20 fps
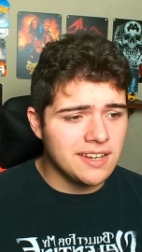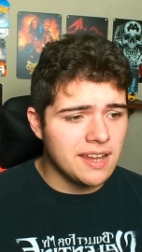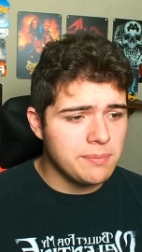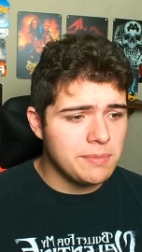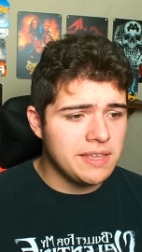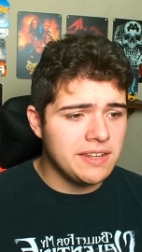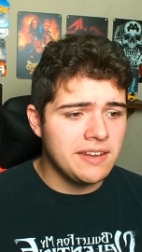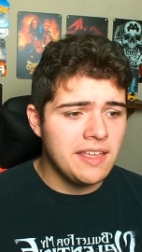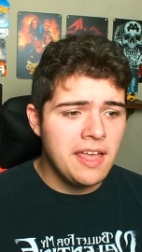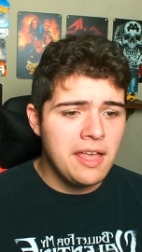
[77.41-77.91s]
I
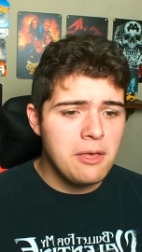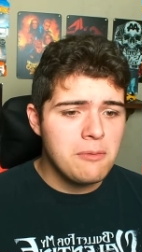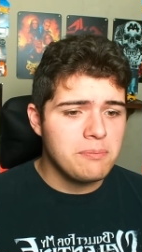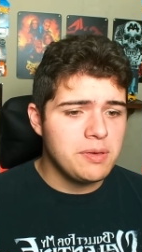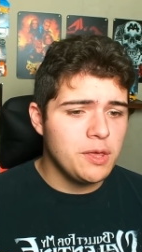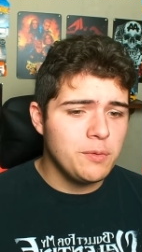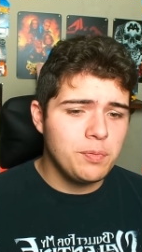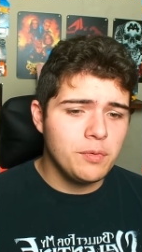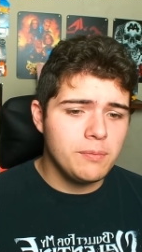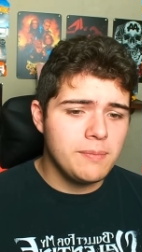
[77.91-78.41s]
mean,
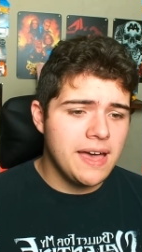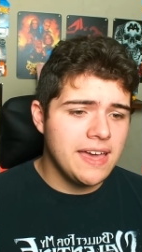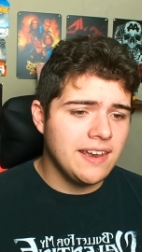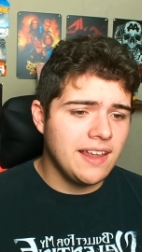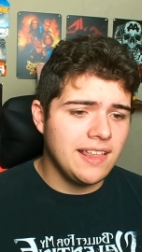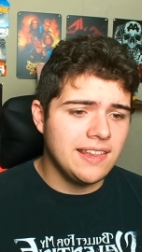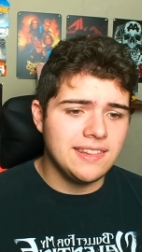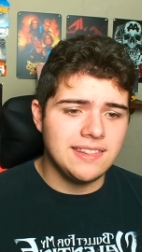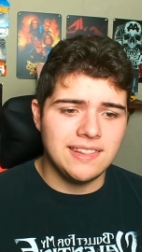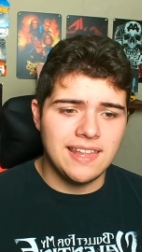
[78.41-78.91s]
people might
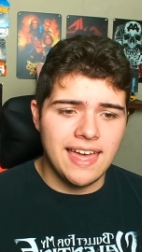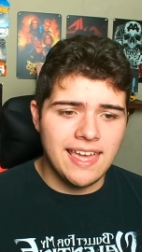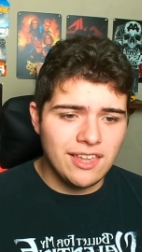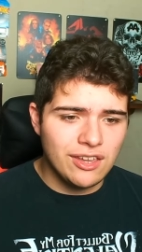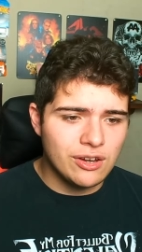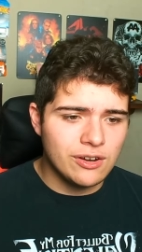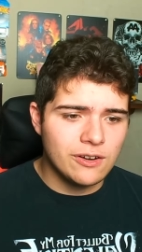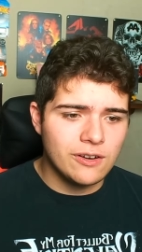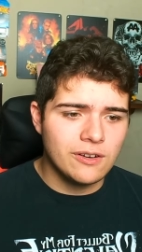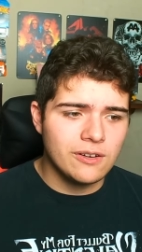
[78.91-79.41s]
not like
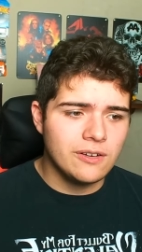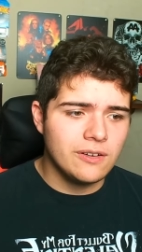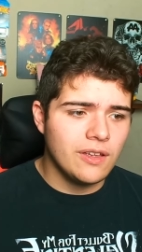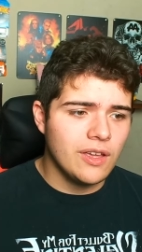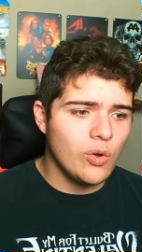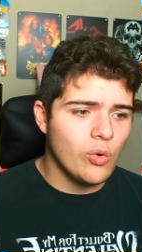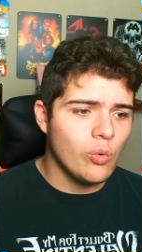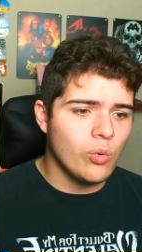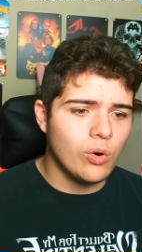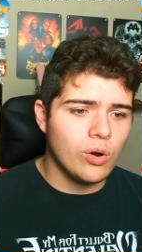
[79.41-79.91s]
her
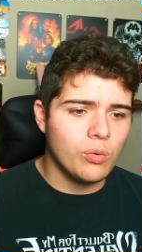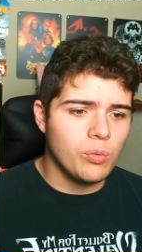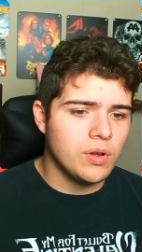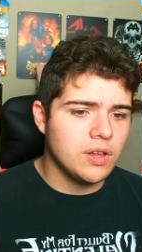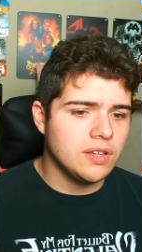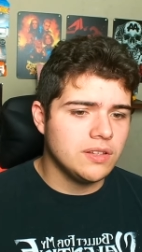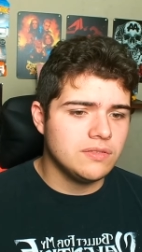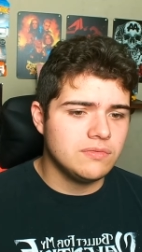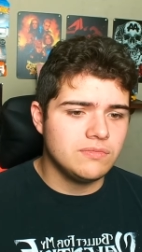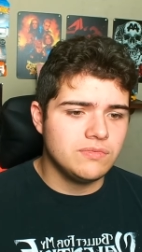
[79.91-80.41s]
or
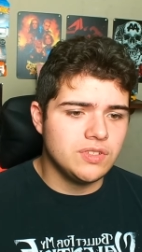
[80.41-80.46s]
what